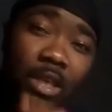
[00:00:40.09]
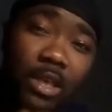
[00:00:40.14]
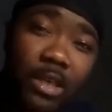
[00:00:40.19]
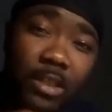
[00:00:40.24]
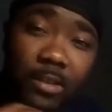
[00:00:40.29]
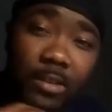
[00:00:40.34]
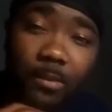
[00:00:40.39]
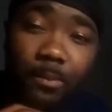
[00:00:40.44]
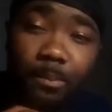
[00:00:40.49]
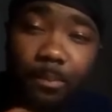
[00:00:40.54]

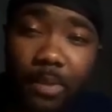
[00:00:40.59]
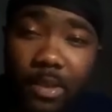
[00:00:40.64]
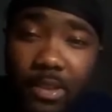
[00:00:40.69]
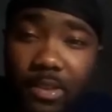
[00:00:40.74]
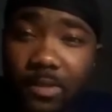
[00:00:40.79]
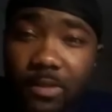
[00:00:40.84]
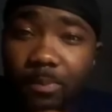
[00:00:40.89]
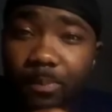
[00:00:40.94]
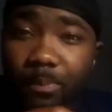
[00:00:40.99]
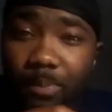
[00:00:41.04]
Hit the
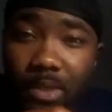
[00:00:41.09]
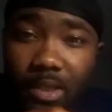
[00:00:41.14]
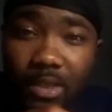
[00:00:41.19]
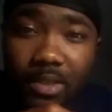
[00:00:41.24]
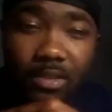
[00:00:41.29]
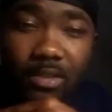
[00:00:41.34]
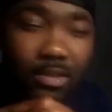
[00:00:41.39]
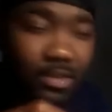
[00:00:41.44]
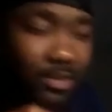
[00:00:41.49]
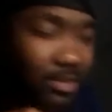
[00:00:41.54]
buzzer
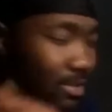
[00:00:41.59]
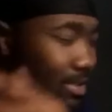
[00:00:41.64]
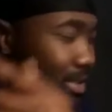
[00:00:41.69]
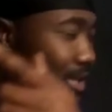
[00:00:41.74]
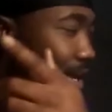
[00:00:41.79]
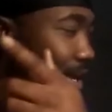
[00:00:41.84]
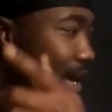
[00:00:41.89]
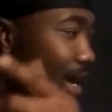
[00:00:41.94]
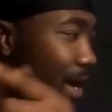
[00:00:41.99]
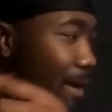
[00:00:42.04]
beater.
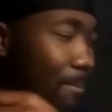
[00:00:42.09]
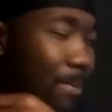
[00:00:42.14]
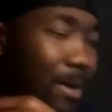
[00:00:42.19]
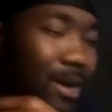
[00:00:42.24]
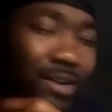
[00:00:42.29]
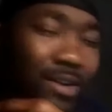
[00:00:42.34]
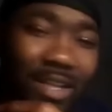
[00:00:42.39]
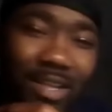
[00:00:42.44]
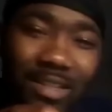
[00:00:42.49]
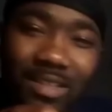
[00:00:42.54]
I
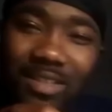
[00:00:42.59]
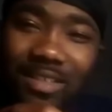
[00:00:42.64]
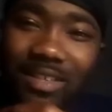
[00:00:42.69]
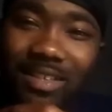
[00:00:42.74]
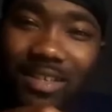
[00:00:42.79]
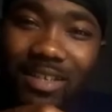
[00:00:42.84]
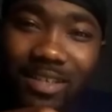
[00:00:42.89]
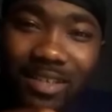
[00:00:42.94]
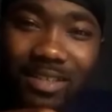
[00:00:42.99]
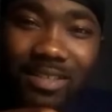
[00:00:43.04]
bought out the
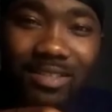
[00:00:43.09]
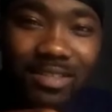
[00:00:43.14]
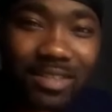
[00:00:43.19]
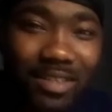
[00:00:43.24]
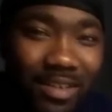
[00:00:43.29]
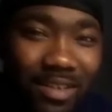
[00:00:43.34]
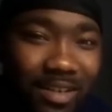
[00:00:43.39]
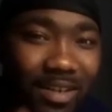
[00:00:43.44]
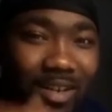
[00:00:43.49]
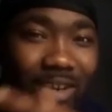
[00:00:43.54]

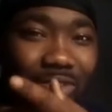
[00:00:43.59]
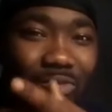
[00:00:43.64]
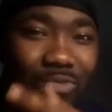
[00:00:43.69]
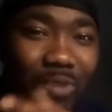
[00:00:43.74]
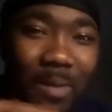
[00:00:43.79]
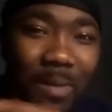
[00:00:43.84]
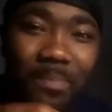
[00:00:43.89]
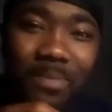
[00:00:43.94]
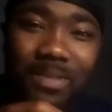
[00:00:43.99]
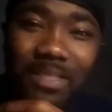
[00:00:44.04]
heaters,
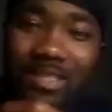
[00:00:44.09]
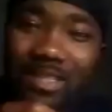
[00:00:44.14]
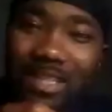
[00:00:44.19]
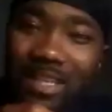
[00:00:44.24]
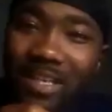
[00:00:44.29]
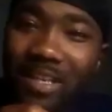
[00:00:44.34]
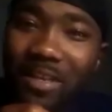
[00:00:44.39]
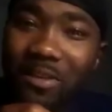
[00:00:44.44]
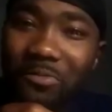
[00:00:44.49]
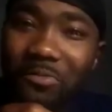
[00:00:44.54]
rappers
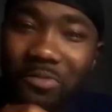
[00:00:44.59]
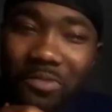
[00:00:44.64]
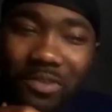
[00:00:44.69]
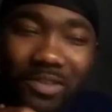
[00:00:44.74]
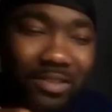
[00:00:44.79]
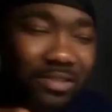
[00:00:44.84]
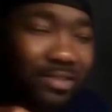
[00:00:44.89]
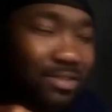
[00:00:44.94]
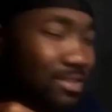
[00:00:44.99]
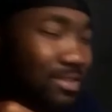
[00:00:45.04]
say they
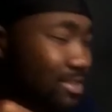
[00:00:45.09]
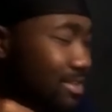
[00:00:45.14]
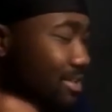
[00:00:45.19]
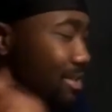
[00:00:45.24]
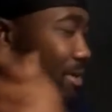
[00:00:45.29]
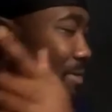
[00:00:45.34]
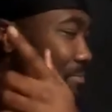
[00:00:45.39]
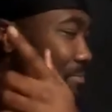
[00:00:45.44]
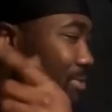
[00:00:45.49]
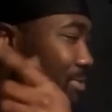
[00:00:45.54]
real,
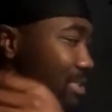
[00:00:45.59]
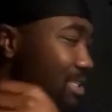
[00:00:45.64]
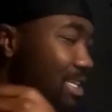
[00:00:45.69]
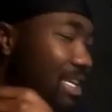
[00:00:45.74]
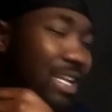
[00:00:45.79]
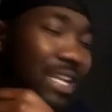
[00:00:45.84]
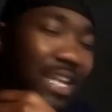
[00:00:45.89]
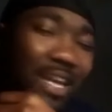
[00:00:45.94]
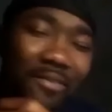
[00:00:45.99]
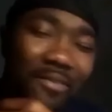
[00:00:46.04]
but
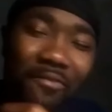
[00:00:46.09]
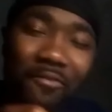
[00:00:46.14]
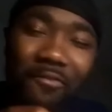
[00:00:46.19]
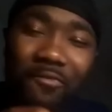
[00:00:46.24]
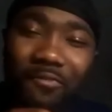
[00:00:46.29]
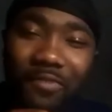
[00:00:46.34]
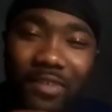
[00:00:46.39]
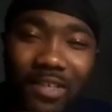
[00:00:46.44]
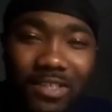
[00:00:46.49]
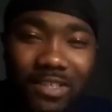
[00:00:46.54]
they lie
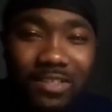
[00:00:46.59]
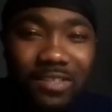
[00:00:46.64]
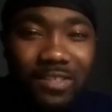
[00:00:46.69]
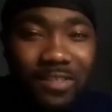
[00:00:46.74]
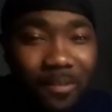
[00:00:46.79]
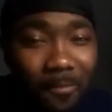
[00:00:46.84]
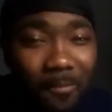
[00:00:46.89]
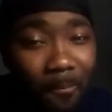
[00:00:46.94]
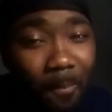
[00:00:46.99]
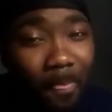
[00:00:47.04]
for
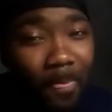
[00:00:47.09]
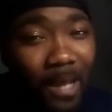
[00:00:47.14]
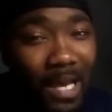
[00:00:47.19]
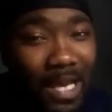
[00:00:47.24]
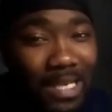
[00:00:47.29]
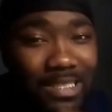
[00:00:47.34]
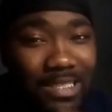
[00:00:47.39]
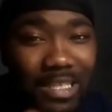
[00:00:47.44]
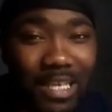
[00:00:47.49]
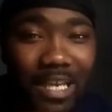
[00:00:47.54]
features.
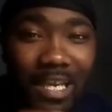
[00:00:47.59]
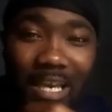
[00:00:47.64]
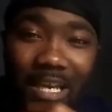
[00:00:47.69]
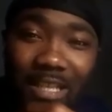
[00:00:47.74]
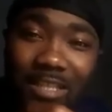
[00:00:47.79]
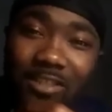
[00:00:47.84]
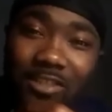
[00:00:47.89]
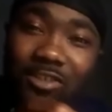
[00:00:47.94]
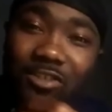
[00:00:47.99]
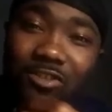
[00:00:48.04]
I stay
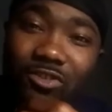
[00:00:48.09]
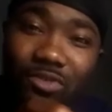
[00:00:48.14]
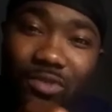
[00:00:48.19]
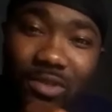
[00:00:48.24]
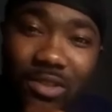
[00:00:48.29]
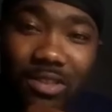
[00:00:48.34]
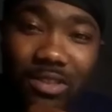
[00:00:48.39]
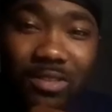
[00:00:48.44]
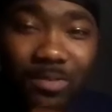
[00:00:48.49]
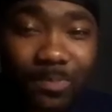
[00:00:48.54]
out the
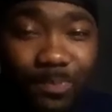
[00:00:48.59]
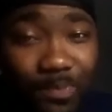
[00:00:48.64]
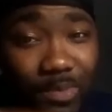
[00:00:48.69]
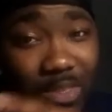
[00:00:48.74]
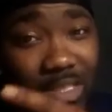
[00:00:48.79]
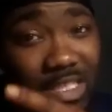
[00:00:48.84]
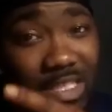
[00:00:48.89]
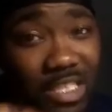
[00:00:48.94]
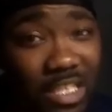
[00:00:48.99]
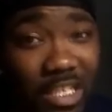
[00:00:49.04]
streets,
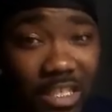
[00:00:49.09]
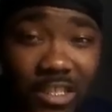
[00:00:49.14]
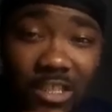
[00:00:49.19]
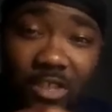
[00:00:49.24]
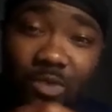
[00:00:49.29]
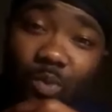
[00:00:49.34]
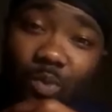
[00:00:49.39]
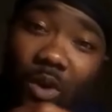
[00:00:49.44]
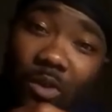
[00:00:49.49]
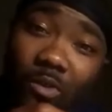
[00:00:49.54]

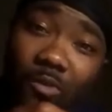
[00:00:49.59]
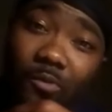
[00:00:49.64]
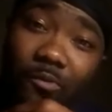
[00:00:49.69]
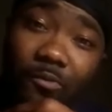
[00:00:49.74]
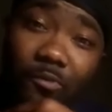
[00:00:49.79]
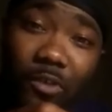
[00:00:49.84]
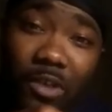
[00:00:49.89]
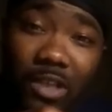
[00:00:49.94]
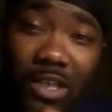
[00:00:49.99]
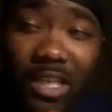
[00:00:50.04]
snitches walking
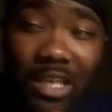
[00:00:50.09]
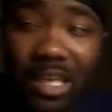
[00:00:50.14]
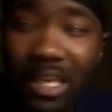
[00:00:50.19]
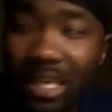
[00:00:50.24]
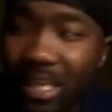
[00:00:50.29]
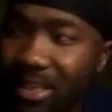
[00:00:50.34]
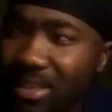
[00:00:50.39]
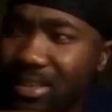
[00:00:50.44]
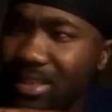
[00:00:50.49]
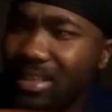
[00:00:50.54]
freely,
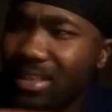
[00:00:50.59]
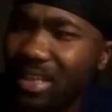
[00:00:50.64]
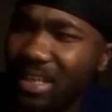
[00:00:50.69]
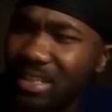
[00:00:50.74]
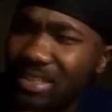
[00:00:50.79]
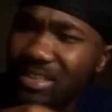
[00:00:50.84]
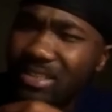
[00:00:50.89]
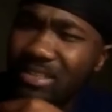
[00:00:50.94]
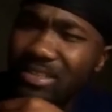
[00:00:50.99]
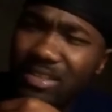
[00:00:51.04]
and the
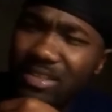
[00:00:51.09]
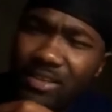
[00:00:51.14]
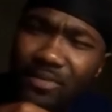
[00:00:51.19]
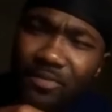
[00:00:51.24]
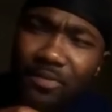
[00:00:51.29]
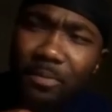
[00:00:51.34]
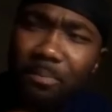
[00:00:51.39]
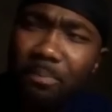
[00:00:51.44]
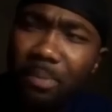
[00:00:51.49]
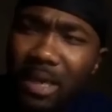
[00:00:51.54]
gangsters
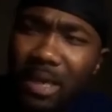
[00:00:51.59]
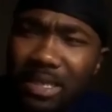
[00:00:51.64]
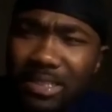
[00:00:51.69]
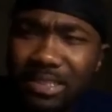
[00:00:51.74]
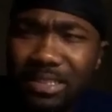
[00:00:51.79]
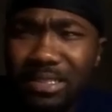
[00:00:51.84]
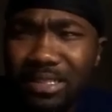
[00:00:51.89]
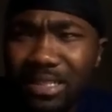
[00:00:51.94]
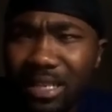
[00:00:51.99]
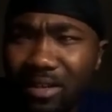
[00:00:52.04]
give them
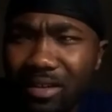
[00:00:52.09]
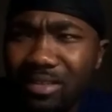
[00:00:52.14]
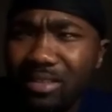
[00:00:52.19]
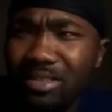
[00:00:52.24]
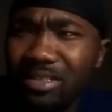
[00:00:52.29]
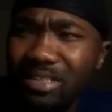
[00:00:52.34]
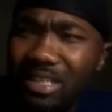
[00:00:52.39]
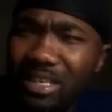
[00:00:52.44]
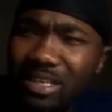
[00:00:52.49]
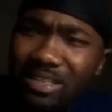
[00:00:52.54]
passes. All
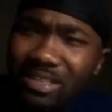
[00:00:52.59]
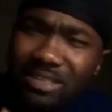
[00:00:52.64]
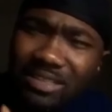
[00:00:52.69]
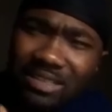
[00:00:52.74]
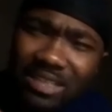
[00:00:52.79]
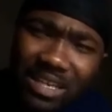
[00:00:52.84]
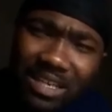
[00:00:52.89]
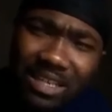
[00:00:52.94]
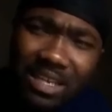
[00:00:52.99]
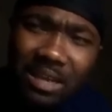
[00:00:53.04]
they say
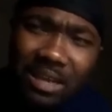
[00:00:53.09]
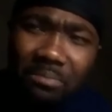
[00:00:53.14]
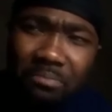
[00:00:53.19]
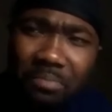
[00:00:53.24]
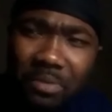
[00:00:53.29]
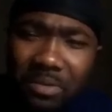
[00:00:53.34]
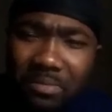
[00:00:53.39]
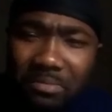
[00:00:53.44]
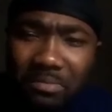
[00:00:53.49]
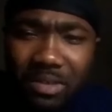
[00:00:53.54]
is that
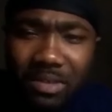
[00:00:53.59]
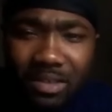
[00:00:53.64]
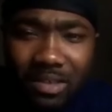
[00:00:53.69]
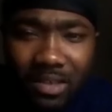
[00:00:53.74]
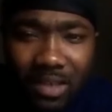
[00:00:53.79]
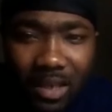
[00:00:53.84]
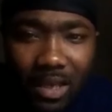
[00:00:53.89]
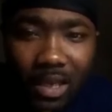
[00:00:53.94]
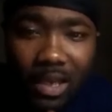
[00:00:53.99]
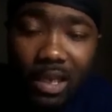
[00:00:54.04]
can't be
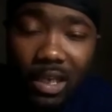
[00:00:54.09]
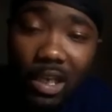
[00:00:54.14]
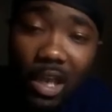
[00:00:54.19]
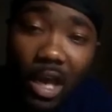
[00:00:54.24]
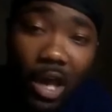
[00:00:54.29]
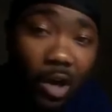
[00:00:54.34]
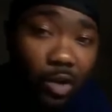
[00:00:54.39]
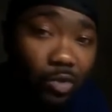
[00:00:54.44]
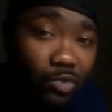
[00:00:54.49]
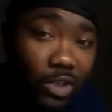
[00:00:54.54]
me,
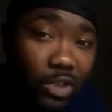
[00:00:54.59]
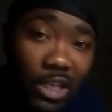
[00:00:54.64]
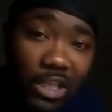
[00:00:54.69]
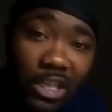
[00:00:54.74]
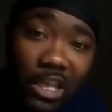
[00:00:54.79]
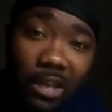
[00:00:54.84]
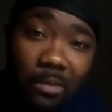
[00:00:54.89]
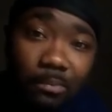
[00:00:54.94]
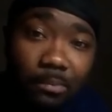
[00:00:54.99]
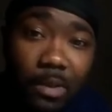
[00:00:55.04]
no,
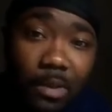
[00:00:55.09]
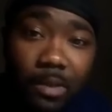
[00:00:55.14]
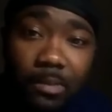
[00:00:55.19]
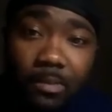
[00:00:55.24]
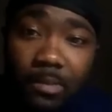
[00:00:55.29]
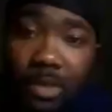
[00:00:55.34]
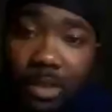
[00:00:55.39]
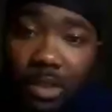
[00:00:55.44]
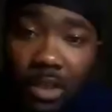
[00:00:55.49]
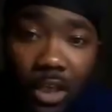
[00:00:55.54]
that can't
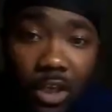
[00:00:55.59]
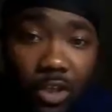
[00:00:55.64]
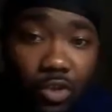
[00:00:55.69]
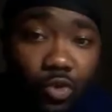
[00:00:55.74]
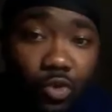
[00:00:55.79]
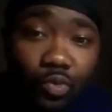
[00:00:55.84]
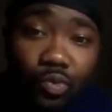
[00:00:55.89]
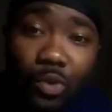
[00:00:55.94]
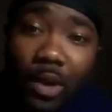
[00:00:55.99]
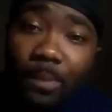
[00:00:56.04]
be me,
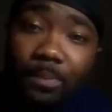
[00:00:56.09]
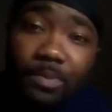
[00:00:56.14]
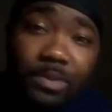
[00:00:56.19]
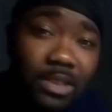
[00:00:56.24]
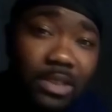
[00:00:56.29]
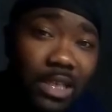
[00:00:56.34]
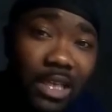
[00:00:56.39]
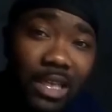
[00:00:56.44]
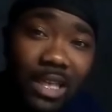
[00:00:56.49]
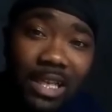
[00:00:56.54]
you
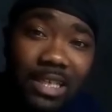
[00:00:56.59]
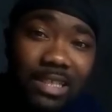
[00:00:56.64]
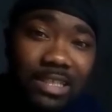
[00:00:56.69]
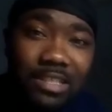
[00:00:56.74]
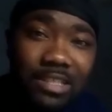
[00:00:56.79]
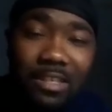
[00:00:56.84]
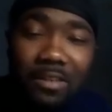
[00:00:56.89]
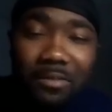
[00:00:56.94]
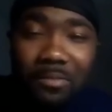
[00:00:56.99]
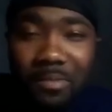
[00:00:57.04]
rappers
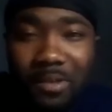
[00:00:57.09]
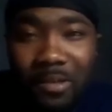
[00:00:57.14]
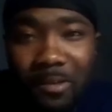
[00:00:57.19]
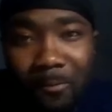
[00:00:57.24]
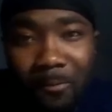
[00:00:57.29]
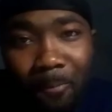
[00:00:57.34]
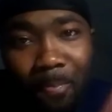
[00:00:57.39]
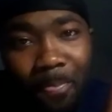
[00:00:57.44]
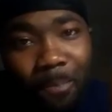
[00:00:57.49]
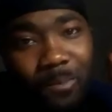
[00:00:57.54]
cannot see
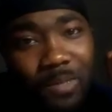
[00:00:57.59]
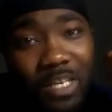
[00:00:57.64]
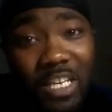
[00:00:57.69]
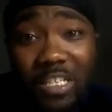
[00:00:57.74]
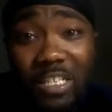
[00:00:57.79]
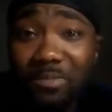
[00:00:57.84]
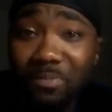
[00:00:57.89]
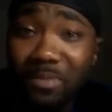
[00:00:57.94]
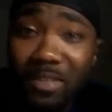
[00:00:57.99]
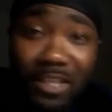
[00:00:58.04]
me.
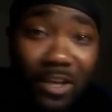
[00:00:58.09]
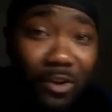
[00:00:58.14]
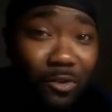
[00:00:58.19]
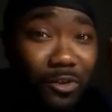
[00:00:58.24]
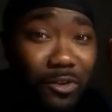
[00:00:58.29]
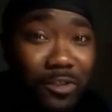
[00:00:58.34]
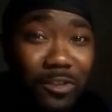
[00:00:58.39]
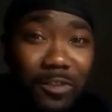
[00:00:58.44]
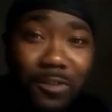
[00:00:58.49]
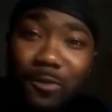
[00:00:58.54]
Catch me
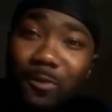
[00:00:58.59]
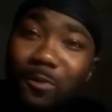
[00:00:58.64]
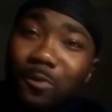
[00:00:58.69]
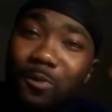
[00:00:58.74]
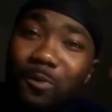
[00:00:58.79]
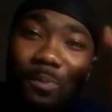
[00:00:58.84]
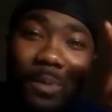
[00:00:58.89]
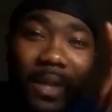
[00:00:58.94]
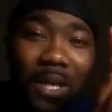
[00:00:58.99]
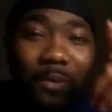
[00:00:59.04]
on the
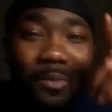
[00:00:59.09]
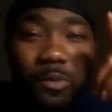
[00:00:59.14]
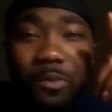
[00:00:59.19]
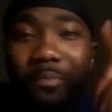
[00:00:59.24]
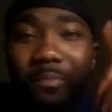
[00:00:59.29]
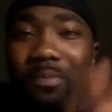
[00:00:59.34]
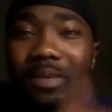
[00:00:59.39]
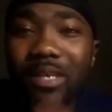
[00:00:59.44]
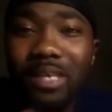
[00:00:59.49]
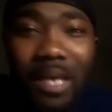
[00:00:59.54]
tube, play
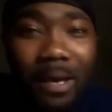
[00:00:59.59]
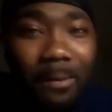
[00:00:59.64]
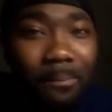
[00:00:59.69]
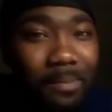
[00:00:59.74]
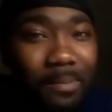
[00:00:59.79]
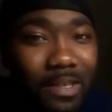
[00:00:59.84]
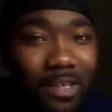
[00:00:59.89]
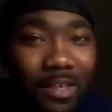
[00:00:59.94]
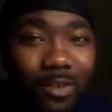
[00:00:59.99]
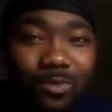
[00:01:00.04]
with me, I
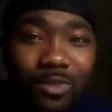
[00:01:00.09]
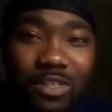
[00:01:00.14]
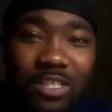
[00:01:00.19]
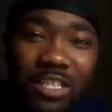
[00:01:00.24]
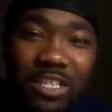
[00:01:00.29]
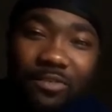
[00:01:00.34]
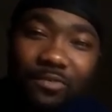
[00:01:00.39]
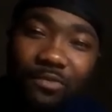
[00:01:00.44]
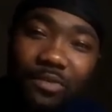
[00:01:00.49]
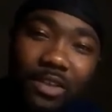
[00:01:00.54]
be on
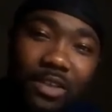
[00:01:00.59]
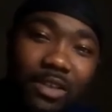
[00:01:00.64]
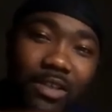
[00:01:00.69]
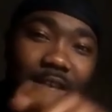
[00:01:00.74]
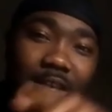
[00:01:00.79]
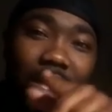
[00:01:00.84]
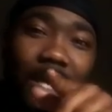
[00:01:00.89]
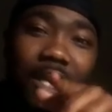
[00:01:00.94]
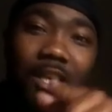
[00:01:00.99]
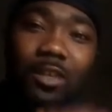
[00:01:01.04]

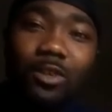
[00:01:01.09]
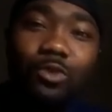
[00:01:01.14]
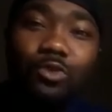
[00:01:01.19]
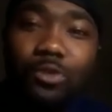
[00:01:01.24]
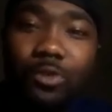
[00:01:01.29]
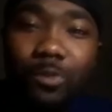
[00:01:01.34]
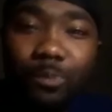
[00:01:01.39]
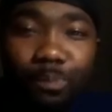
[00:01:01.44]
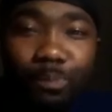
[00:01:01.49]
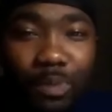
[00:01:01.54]
TV.
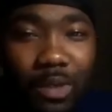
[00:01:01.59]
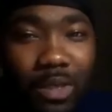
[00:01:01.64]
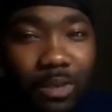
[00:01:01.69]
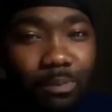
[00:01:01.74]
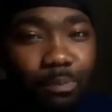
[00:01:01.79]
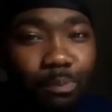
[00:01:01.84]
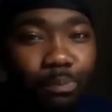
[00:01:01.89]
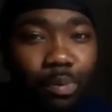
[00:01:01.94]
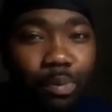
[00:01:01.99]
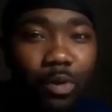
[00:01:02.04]
Used to
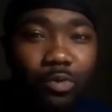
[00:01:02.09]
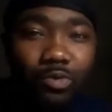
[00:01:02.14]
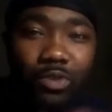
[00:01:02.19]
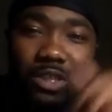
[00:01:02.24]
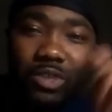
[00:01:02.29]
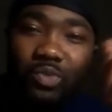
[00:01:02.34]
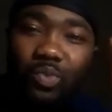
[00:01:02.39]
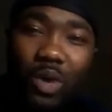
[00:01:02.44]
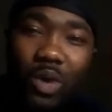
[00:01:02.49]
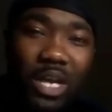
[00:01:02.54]
be broke,
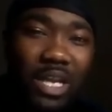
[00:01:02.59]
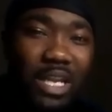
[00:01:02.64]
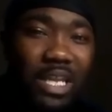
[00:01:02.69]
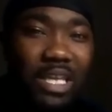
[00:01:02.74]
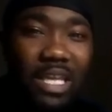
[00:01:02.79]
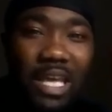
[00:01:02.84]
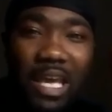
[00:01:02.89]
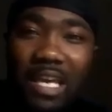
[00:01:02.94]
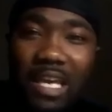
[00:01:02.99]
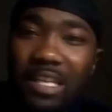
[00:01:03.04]
that's why
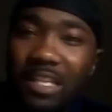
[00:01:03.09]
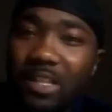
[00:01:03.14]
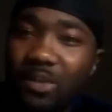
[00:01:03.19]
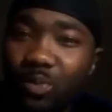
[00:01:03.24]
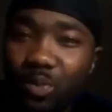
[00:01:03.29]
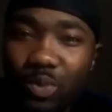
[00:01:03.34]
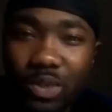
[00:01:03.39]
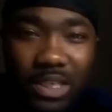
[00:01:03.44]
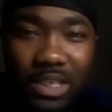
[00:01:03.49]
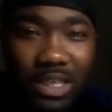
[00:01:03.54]
they hate
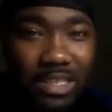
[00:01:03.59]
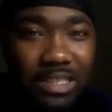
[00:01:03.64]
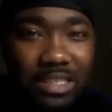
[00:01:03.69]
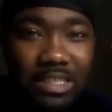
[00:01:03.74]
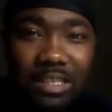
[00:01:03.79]
it when they